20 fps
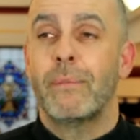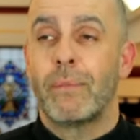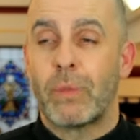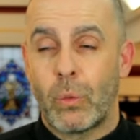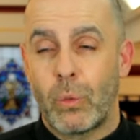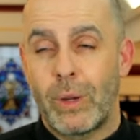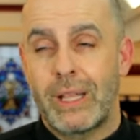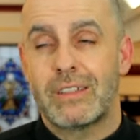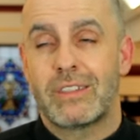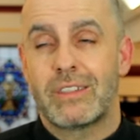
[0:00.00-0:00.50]

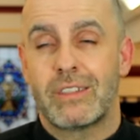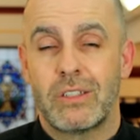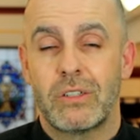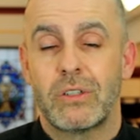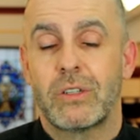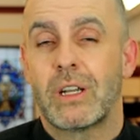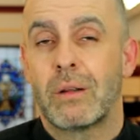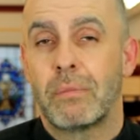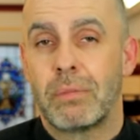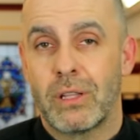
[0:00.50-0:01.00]
The wind's still
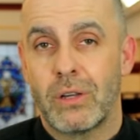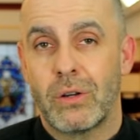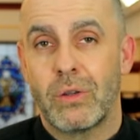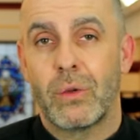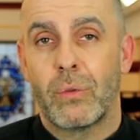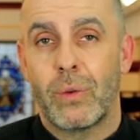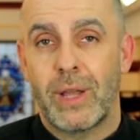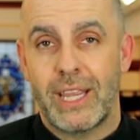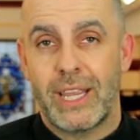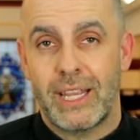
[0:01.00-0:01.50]
going to blow
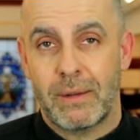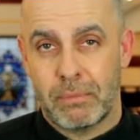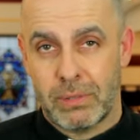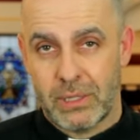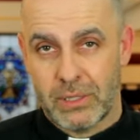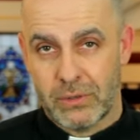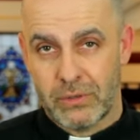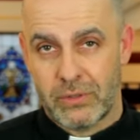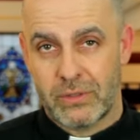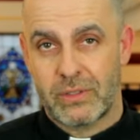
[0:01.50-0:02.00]
the way it
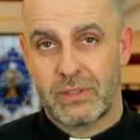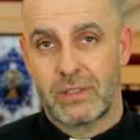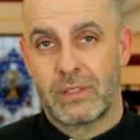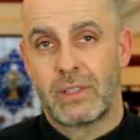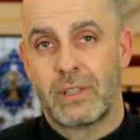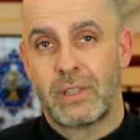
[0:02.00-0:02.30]
blows.